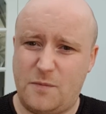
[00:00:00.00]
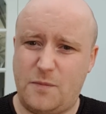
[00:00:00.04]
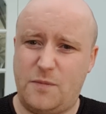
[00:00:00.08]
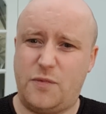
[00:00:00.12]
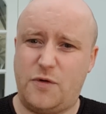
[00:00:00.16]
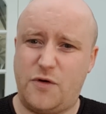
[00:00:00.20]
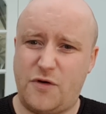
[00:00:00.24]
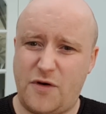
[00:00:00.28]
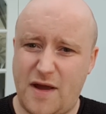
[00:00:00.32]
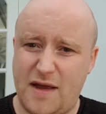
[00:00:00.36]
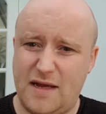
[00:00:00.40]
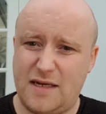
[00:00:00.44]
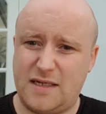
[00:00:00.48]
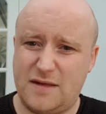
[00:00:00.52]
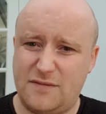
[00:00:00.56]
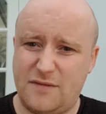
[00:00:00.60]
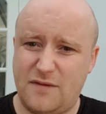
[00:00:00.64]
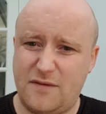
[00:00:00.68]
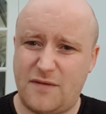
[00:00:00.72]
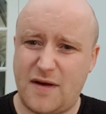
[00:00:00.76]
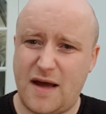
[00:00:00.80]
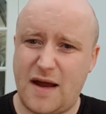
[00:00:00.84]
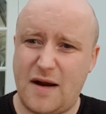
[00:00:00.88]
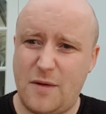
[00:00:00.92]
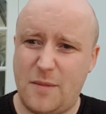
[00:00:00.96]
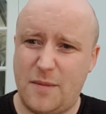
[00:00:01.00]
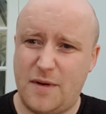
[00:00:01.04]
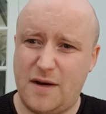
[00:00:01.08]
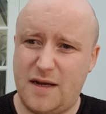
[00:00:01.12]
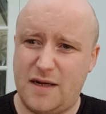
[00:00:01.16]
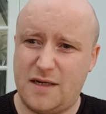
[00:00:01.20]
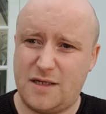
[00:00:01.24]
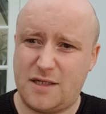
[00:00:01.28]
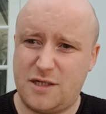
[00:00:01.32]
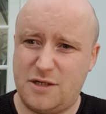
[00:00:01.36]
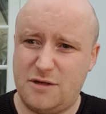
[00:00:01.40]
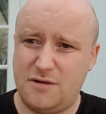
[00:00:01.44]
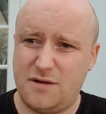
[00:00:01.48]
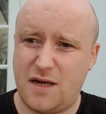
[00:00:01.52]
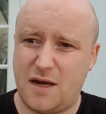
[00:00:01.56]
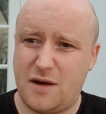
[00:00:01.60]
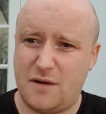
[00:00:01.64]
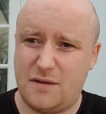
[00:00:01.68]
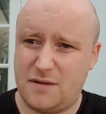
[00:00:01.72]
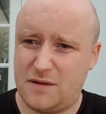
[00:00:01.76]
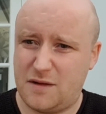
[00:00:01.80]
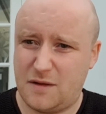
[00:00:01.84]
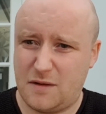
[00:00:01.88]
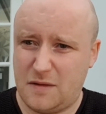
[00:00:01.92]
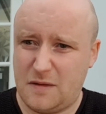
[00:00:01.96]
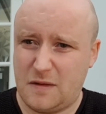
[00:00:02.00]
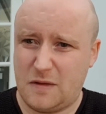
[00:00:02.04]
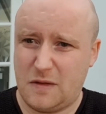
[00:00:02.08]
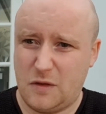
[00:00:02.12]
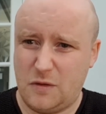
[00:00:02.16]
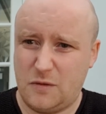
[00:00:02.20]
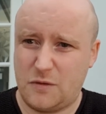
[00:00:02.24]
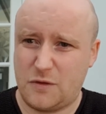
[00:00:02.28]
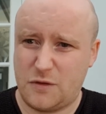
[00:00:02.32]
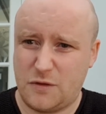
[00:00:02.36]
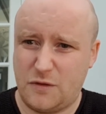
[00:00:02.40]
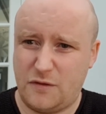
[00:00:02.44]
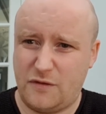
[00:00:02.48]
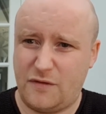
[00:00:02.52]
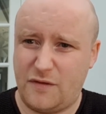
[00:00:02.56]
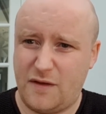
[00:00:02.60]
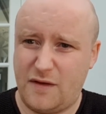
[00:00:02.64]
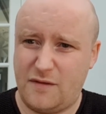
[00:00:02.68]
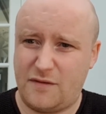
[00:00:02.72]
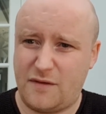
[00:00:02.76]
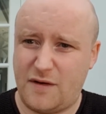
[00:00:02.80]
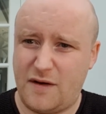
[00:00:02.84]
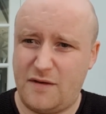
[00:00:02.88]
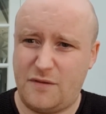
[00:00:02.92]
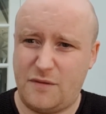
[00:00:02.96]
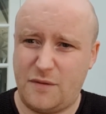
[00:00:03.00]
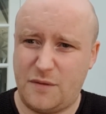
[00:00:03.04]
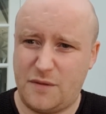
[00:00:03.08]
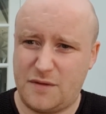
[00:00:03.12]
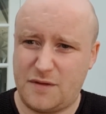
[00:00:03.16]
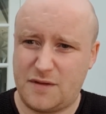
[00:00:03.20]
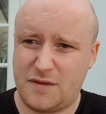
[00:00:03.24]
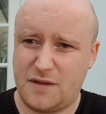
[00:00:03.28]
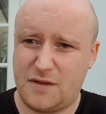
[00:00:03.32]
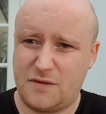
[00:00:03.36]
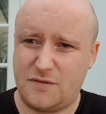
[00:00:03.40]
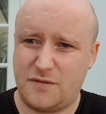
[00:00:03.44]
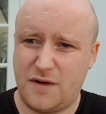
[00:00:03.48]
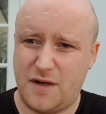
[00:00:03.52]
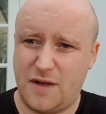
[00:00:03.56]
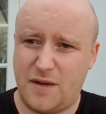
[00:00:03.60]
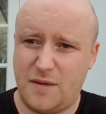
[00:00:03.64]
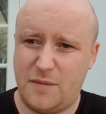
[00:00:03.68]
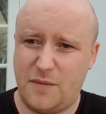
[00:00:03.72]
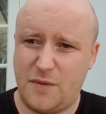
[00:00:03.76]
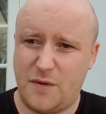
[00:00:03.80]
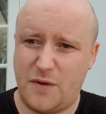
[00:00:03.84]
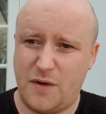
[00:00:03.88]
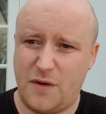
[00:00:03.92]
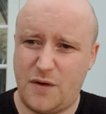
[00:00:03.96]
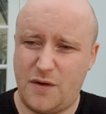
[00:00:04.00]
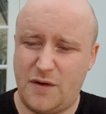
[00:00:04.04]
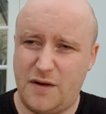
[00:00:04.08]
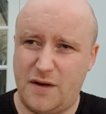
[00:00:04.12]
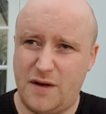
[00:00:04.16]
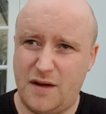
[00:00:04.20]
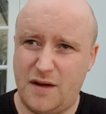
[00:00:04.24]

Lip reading: creative environment in a studio, the cultural fit for everyone is really important.